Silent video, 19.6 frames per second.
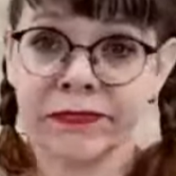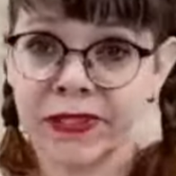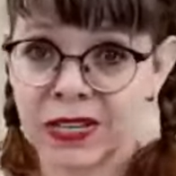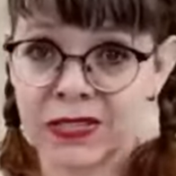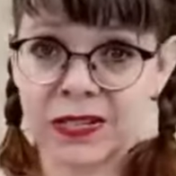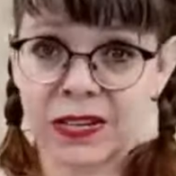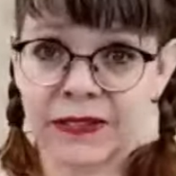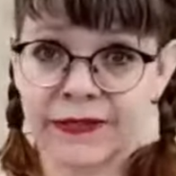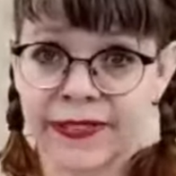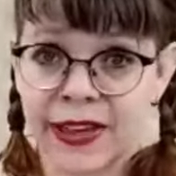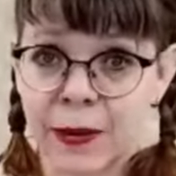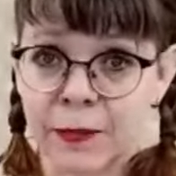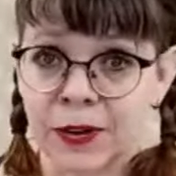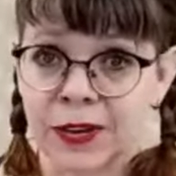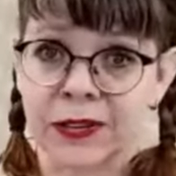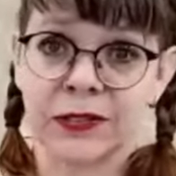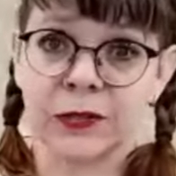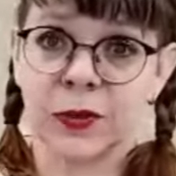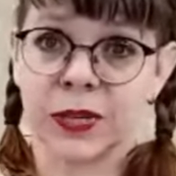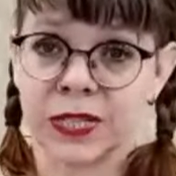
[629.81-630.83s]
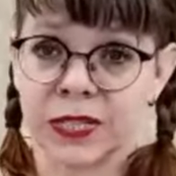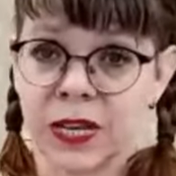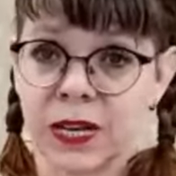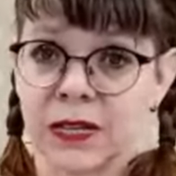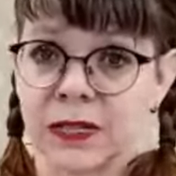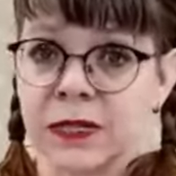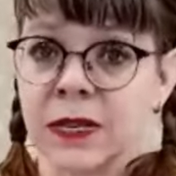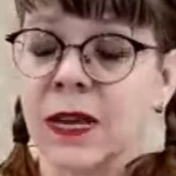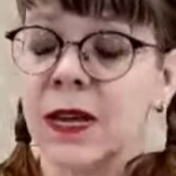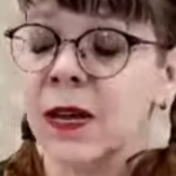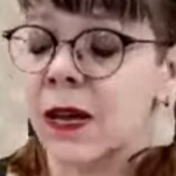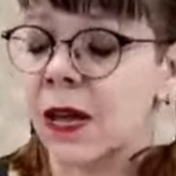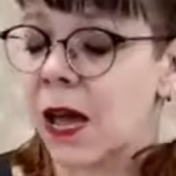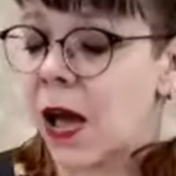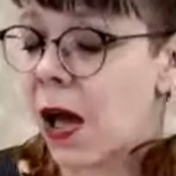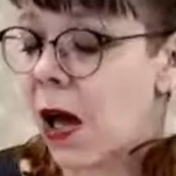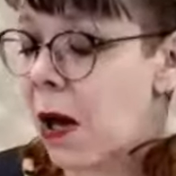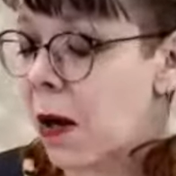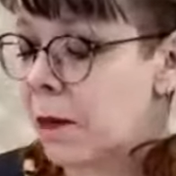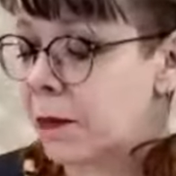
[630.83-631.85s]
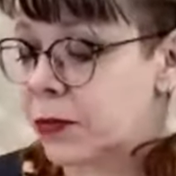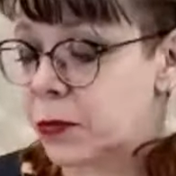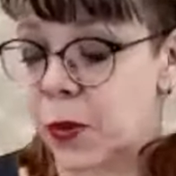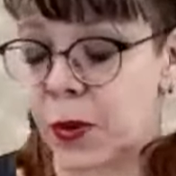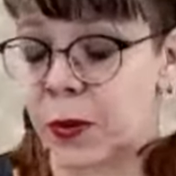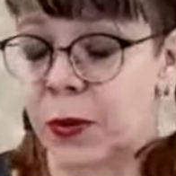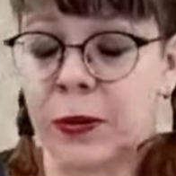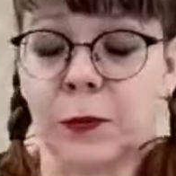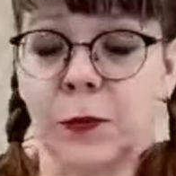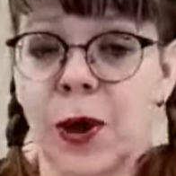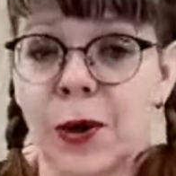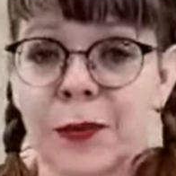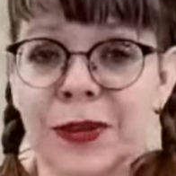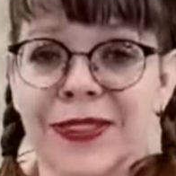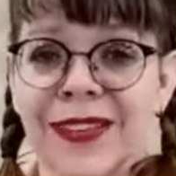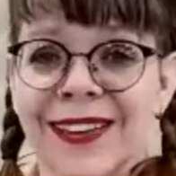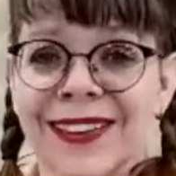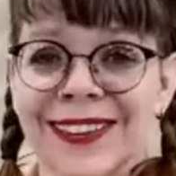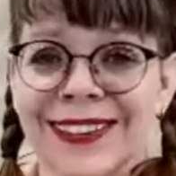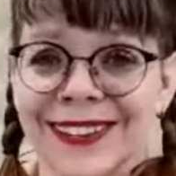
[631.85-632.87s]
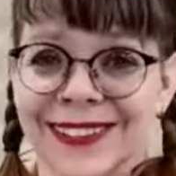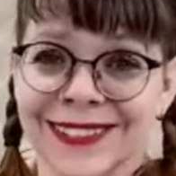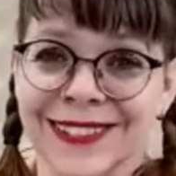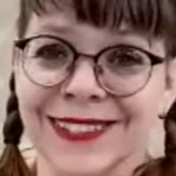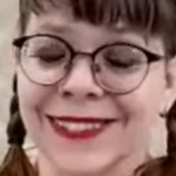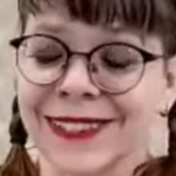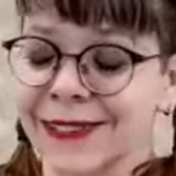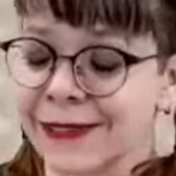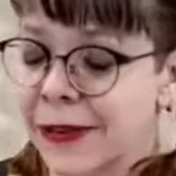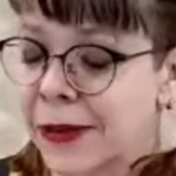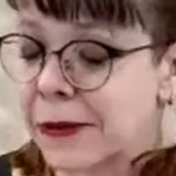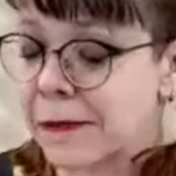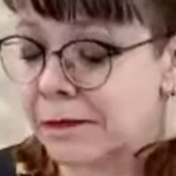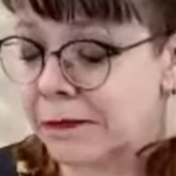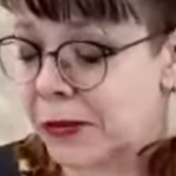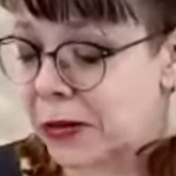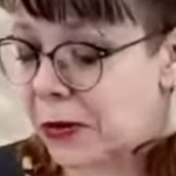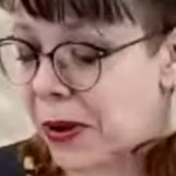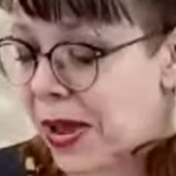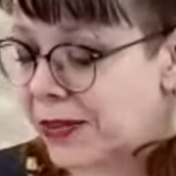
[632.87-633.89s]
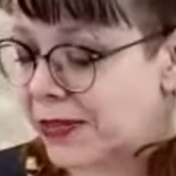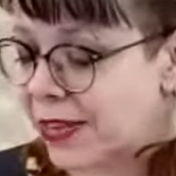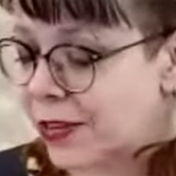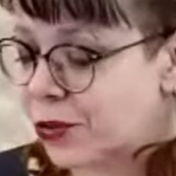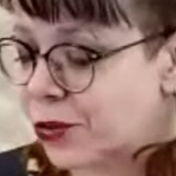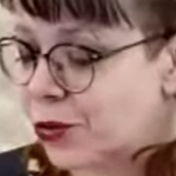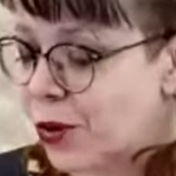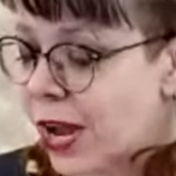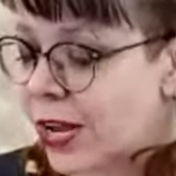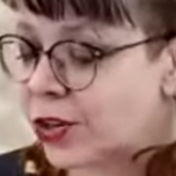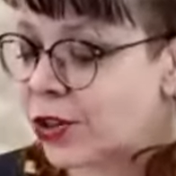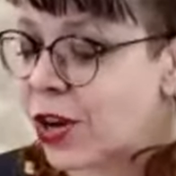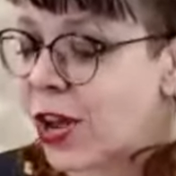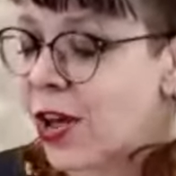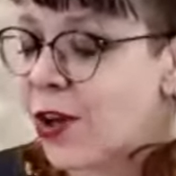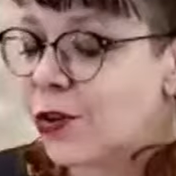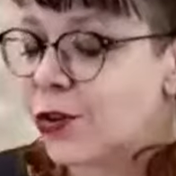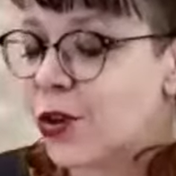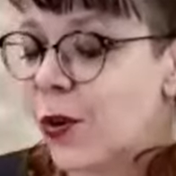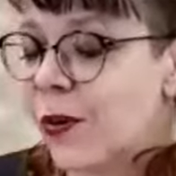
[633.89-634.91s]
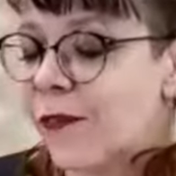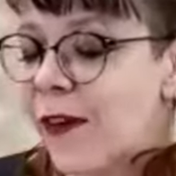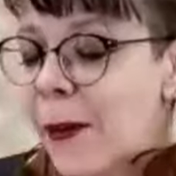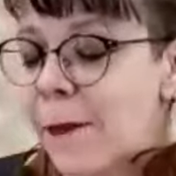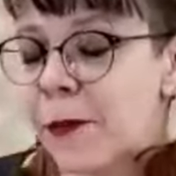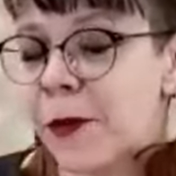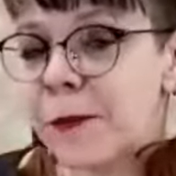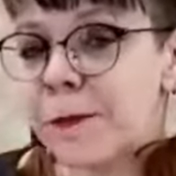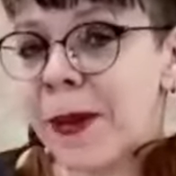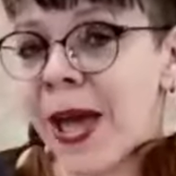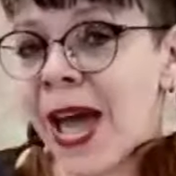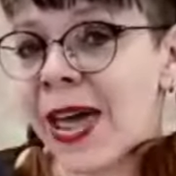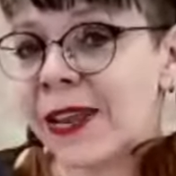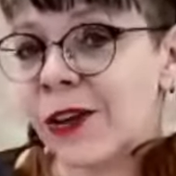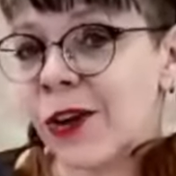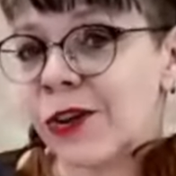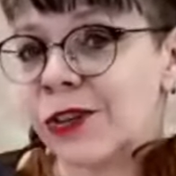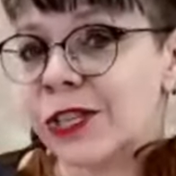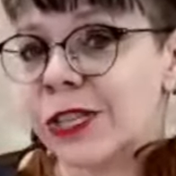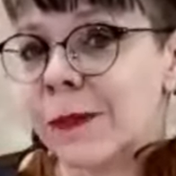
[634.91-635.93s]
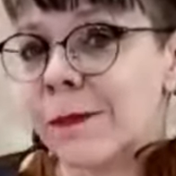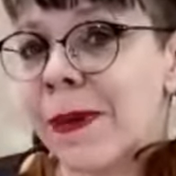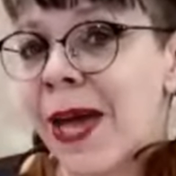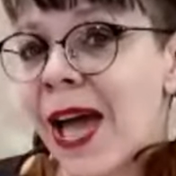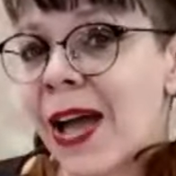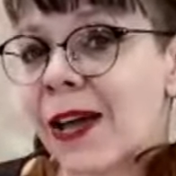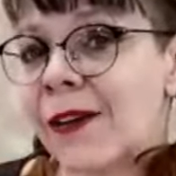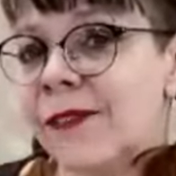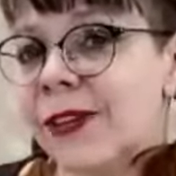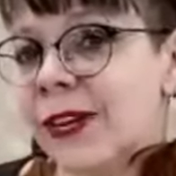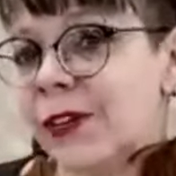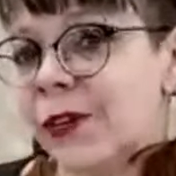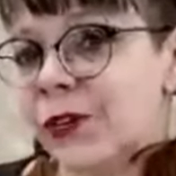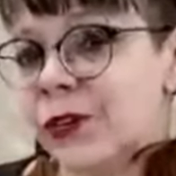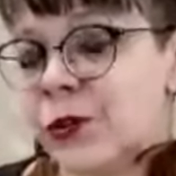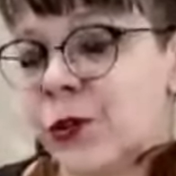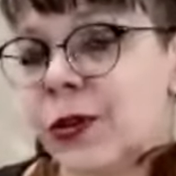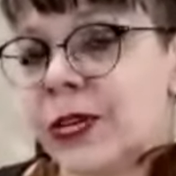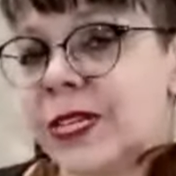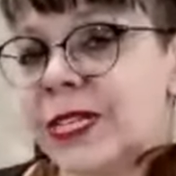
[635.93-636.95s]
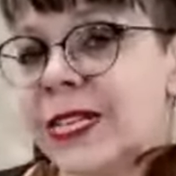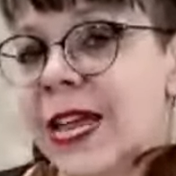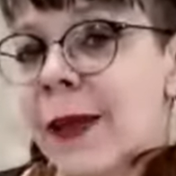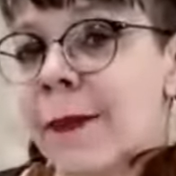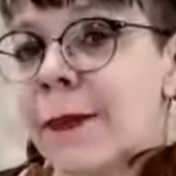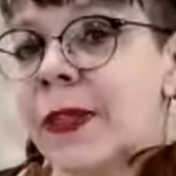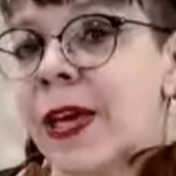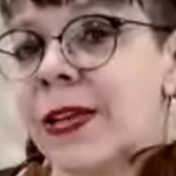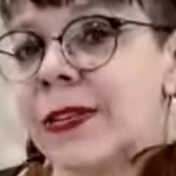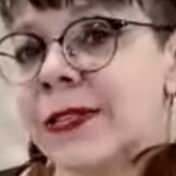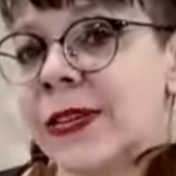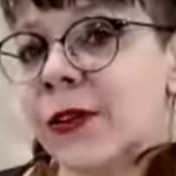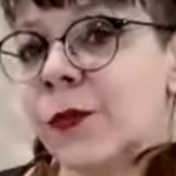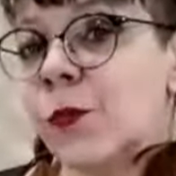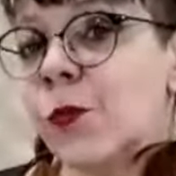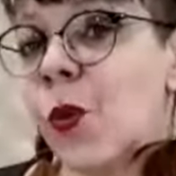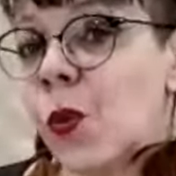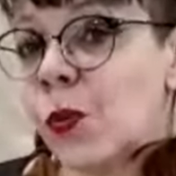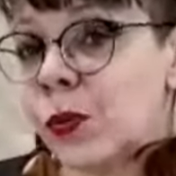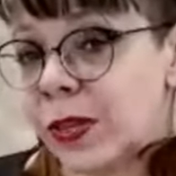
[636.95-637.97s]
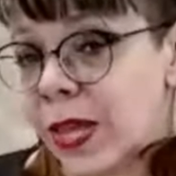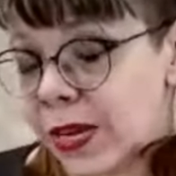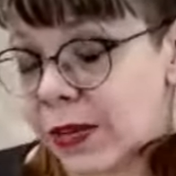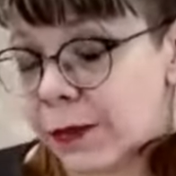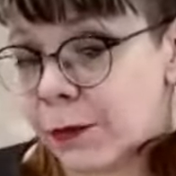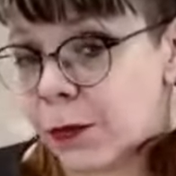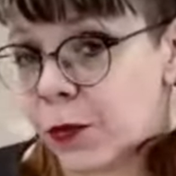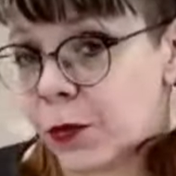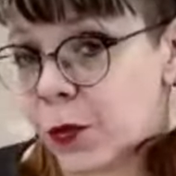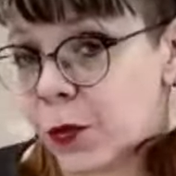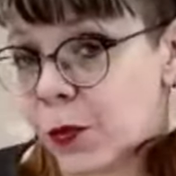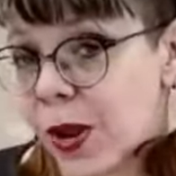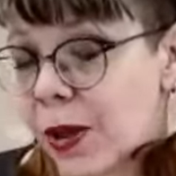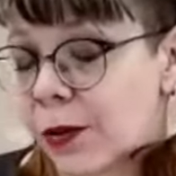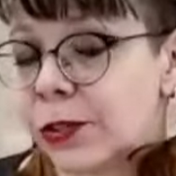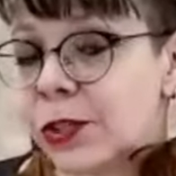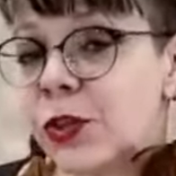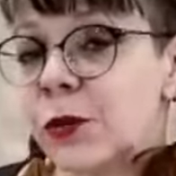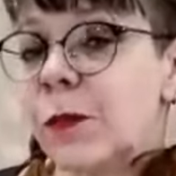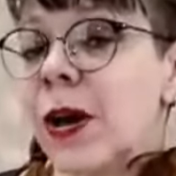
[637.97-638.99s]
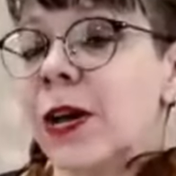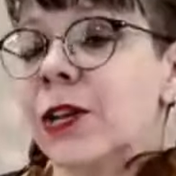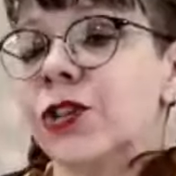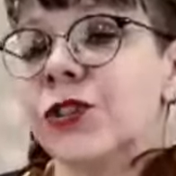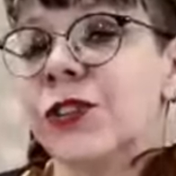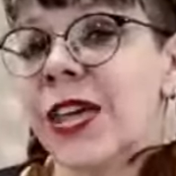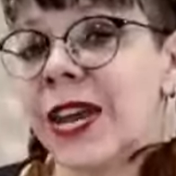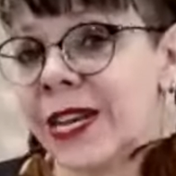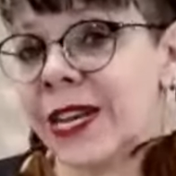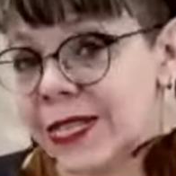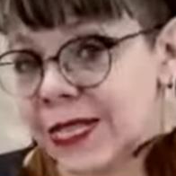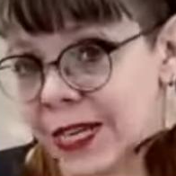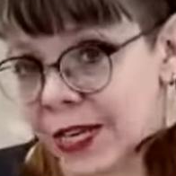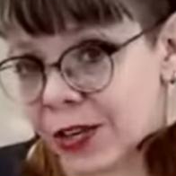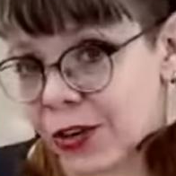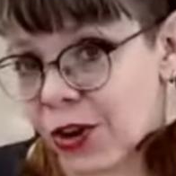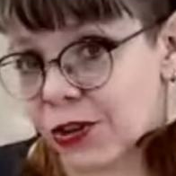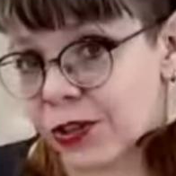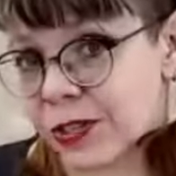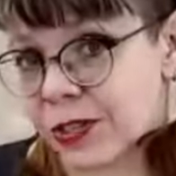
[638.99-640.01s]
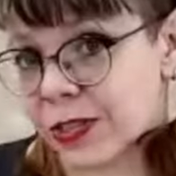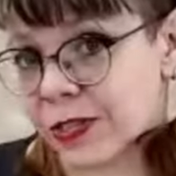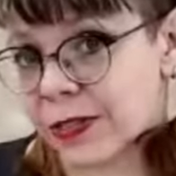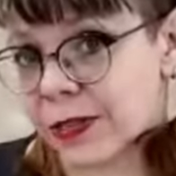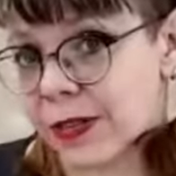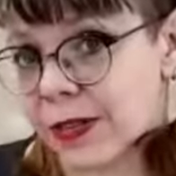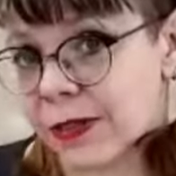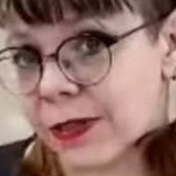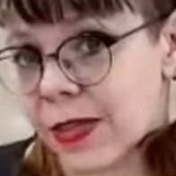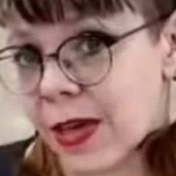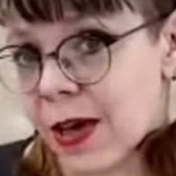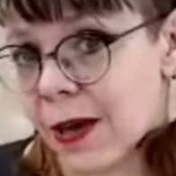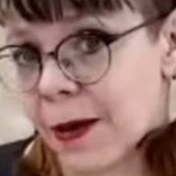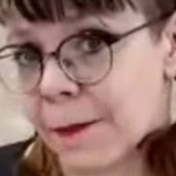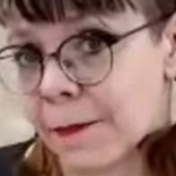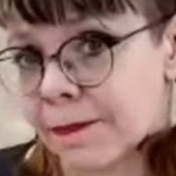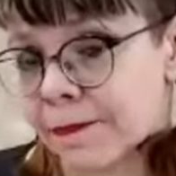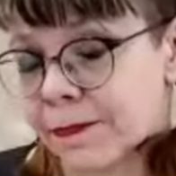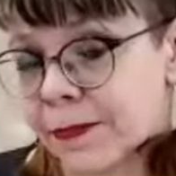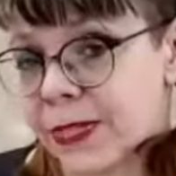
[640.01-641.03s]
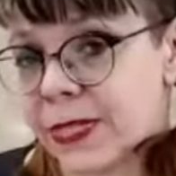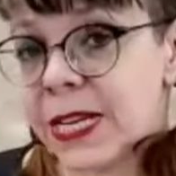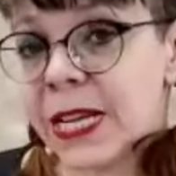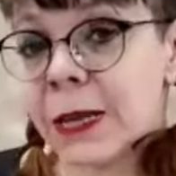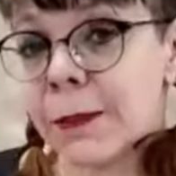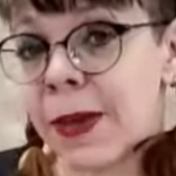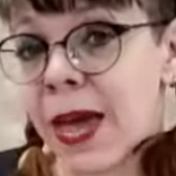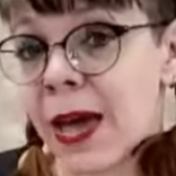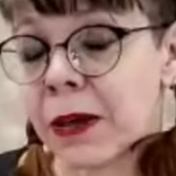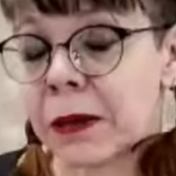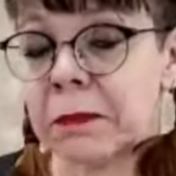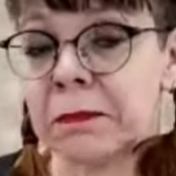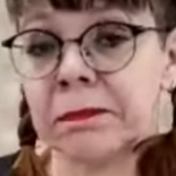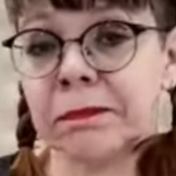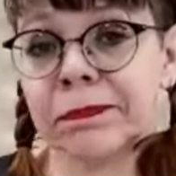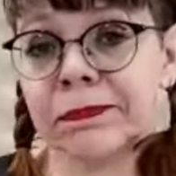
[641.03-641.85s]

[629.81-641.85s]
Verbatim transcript: Isn't it fabric? That's what it does. Um, so why, why we like it is, you know, has that stretch. So if I put batting onto the back of it, it'll sort of stabilize it, won't let it move around too much. Then I stick it onto the, the um, sticky back.